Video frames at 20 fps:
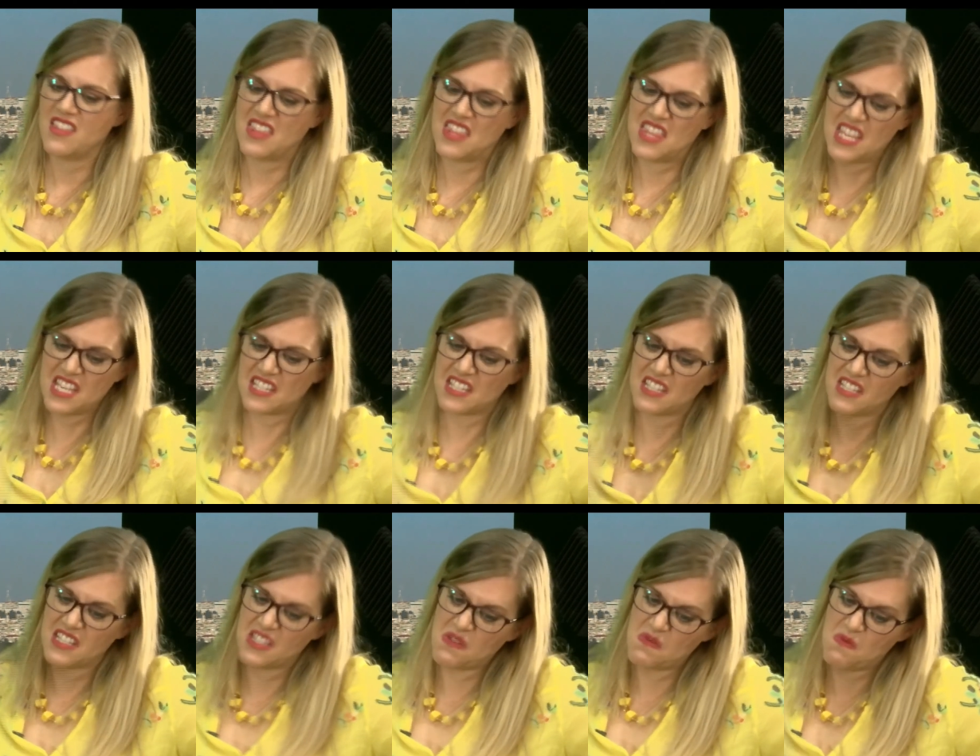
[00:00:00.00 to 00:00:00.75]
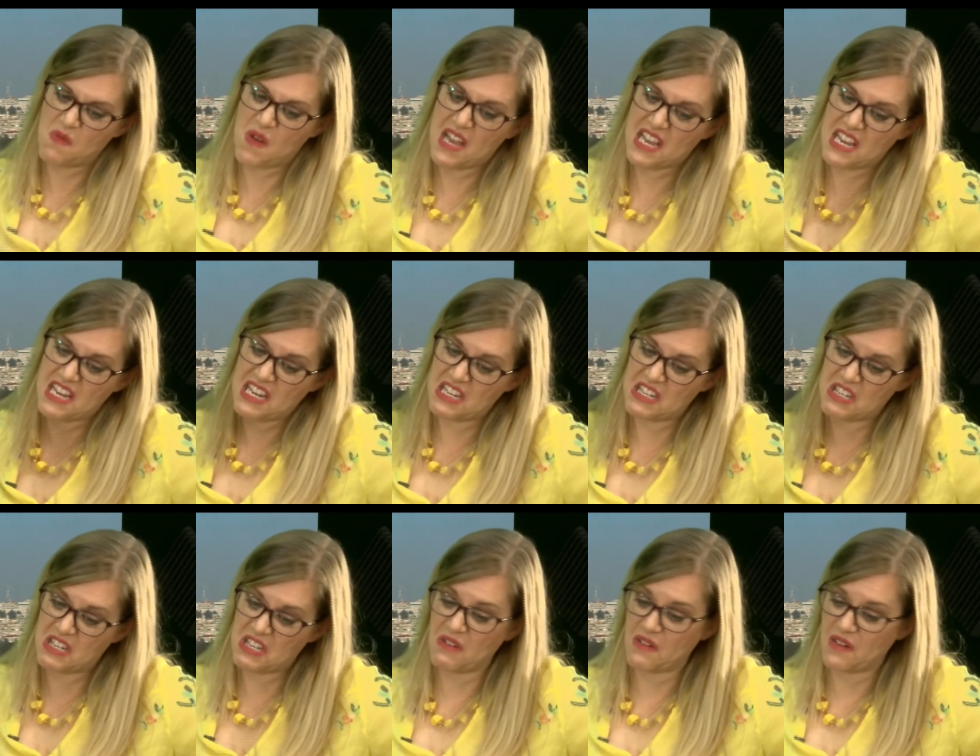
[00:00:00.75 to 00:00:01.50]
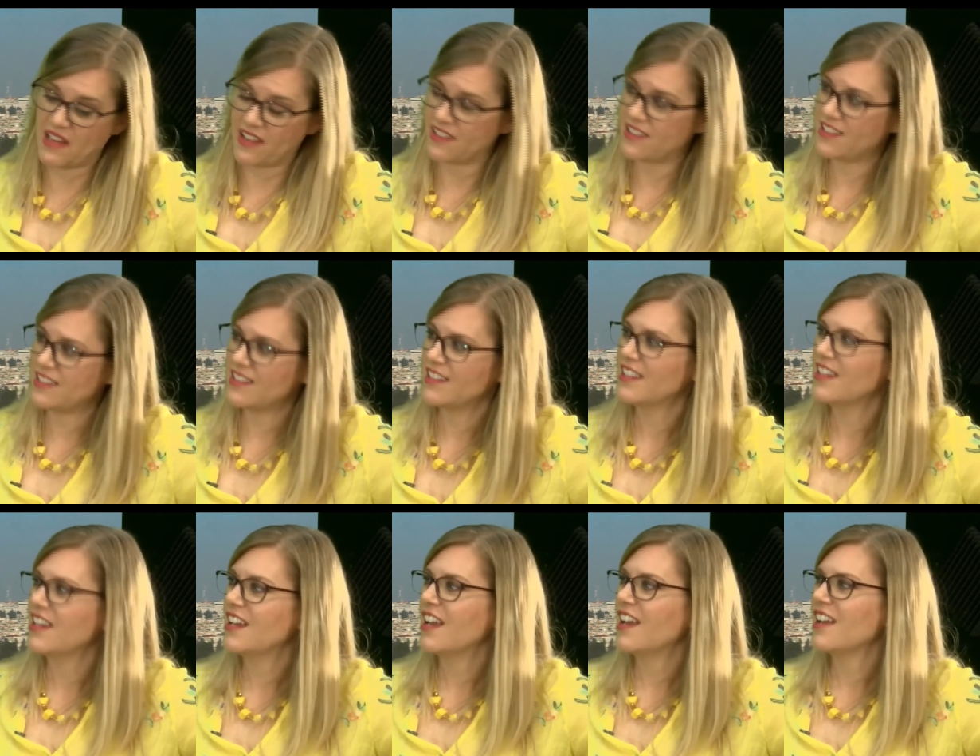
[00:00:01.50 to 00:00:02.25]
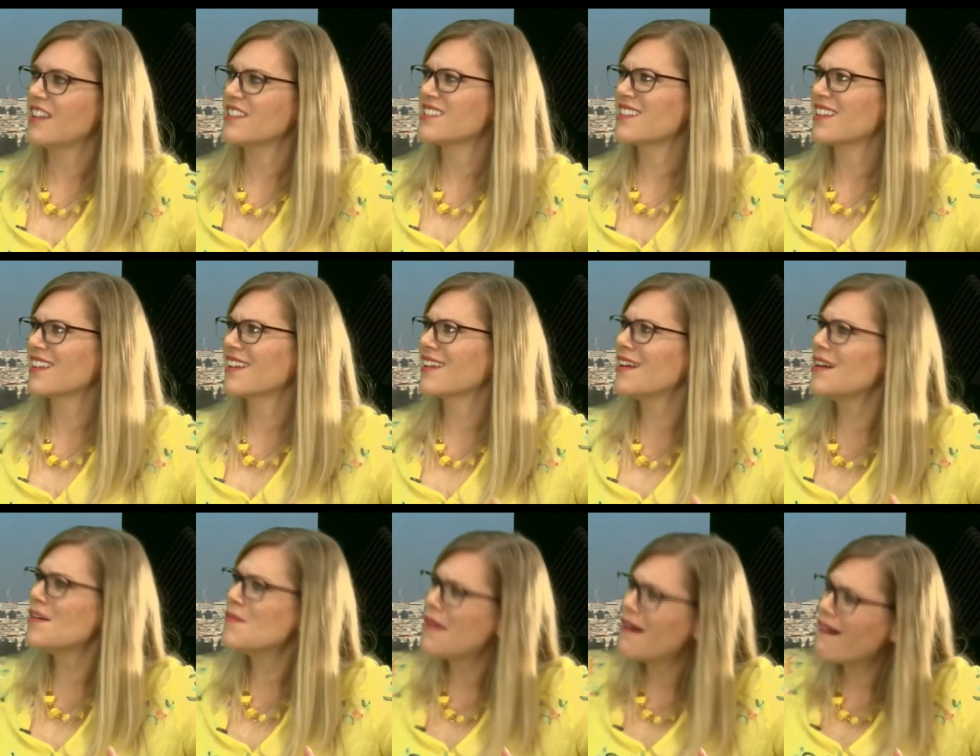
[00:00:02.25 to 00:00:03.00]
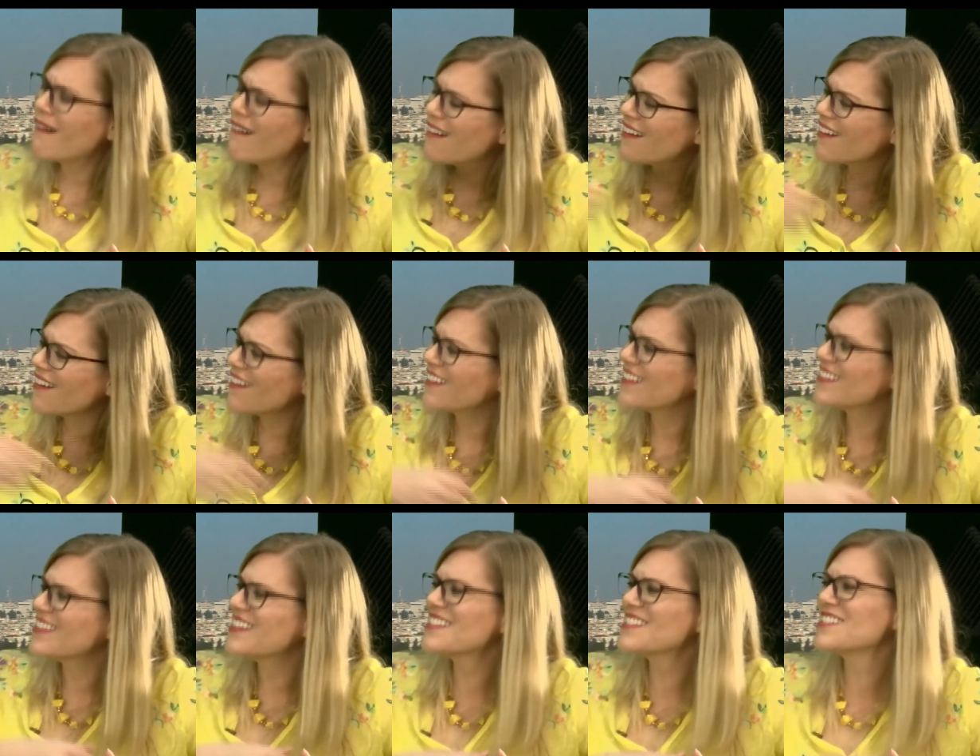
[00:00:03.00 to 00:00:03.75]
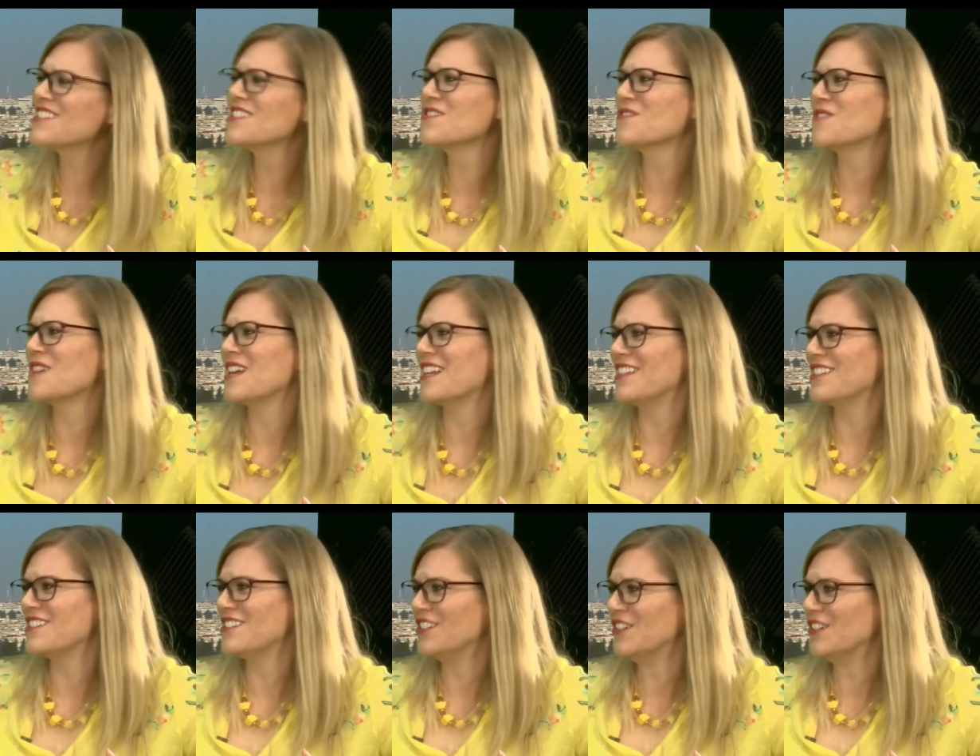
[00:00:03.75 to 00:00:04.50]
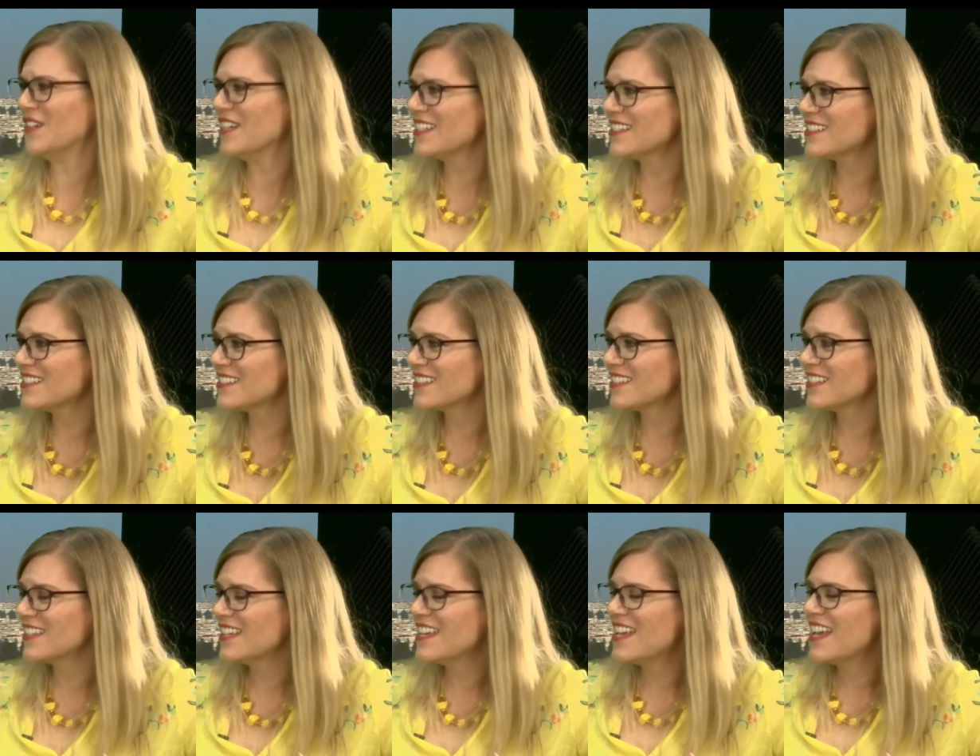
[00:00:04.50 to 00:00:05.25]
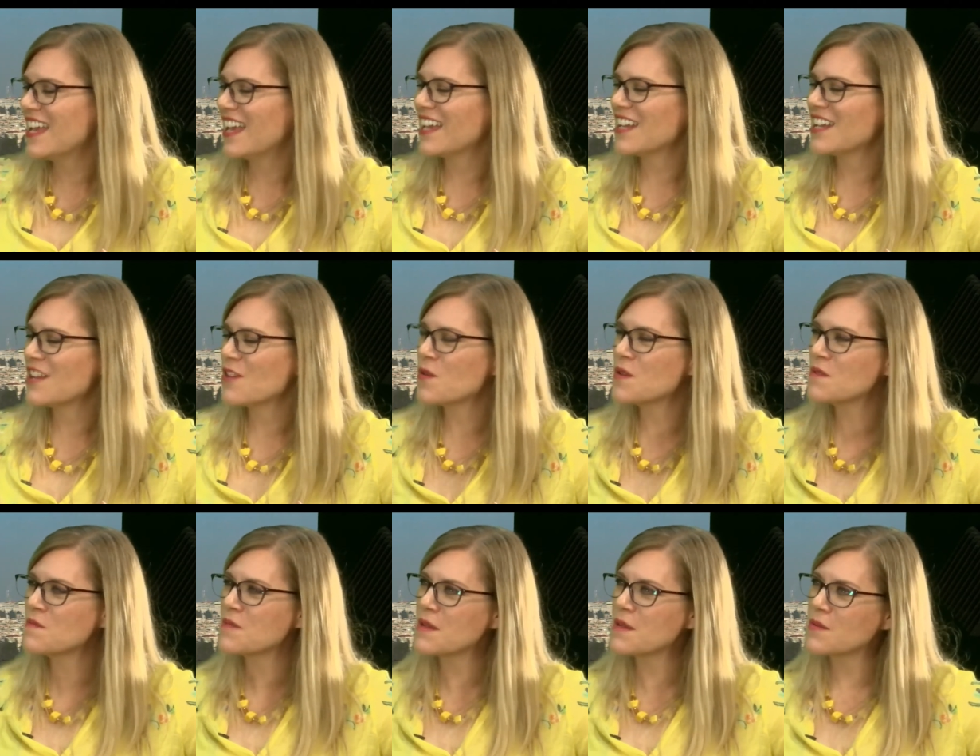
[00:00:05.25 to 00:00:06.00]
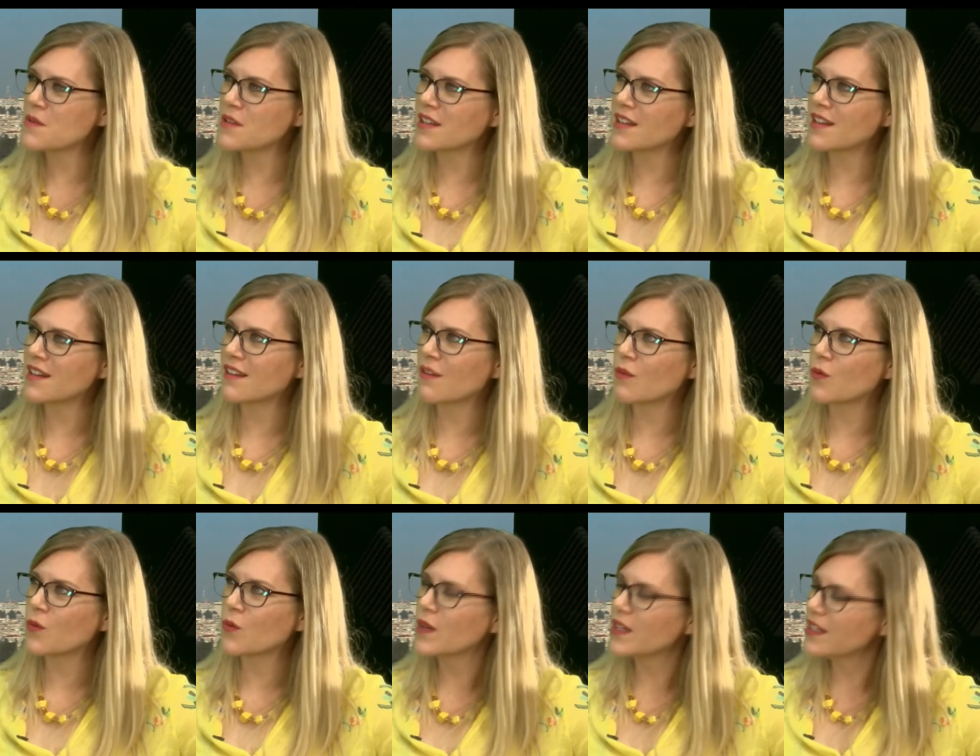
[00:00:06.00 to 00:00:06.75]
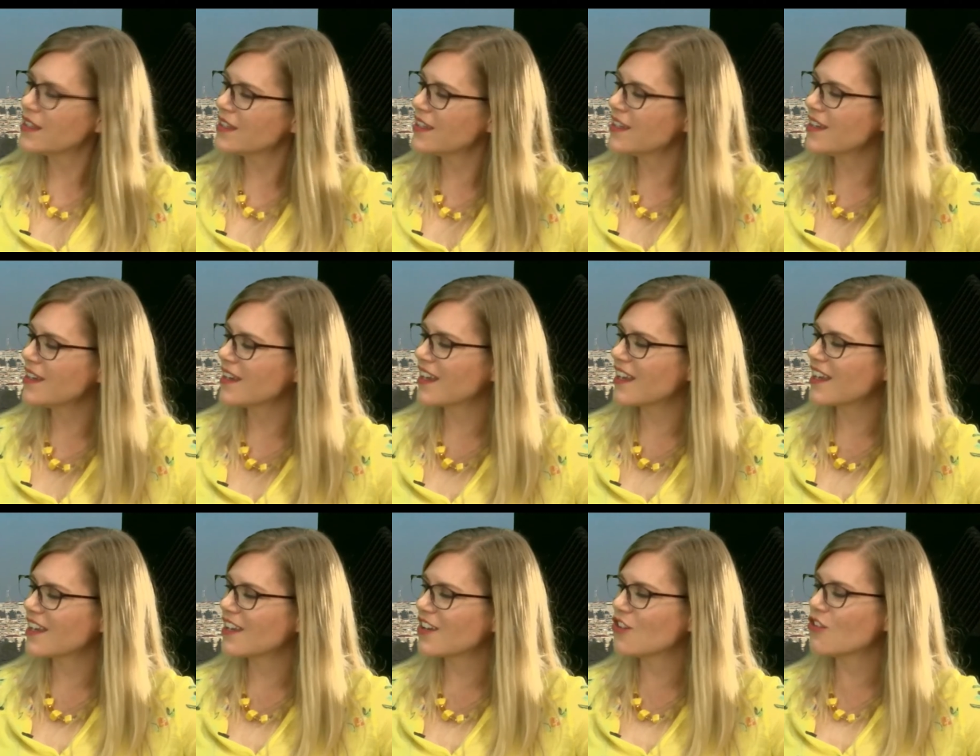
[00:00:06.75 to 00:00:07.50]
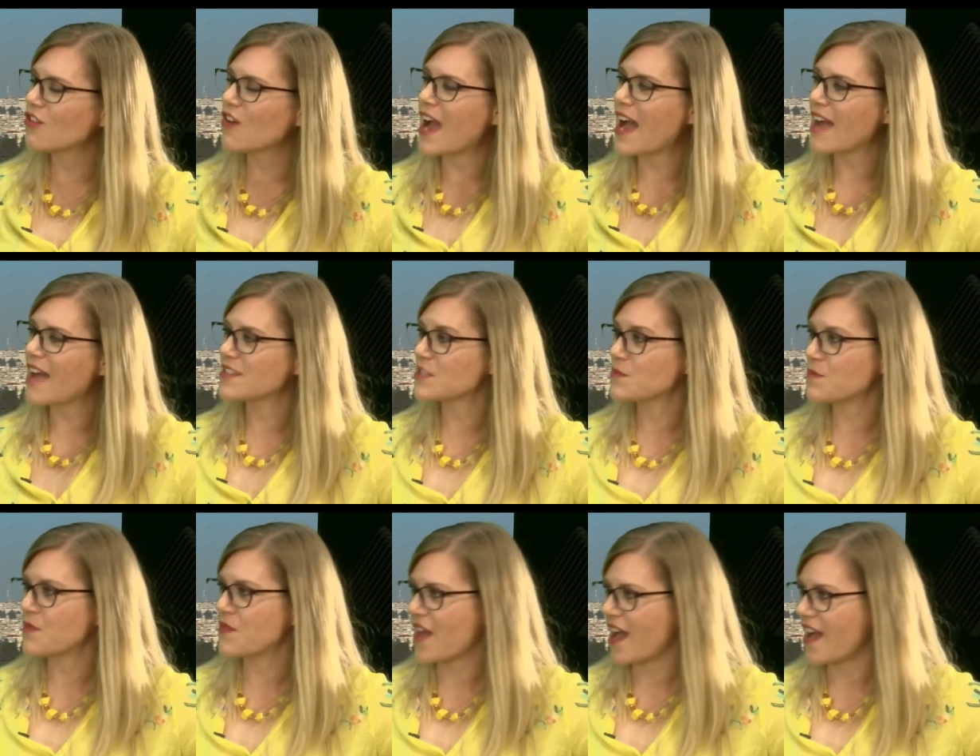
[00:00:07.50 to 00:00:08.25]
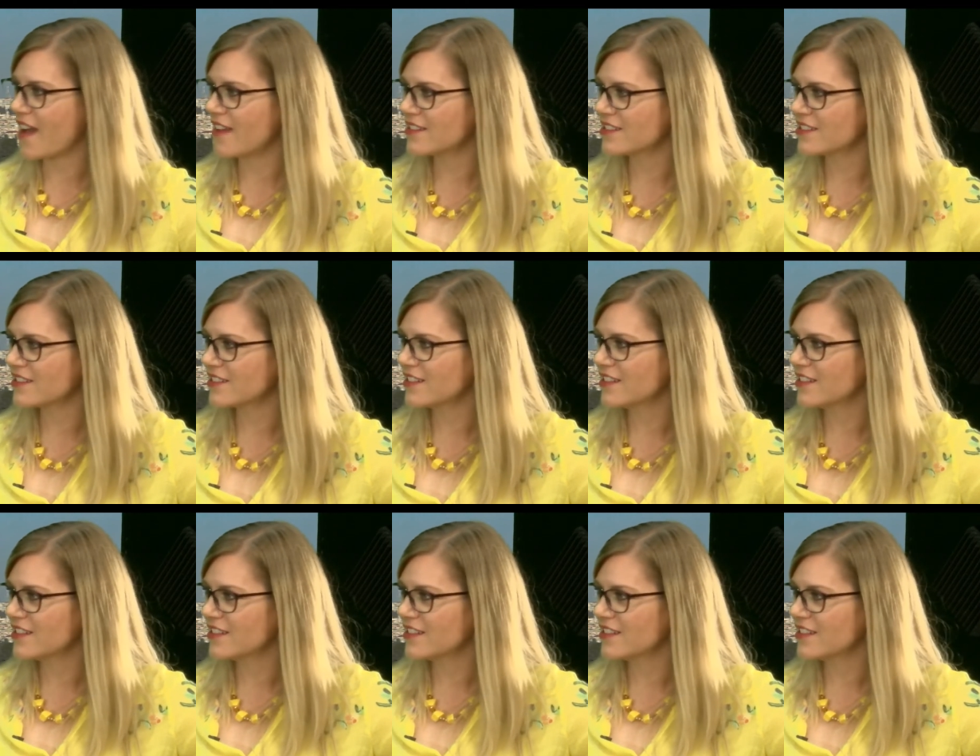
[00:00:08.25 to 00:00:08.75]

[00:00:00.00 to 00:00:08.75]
this is the way to do it. It's, come on, this is the way to do it. And when people can really grasp that,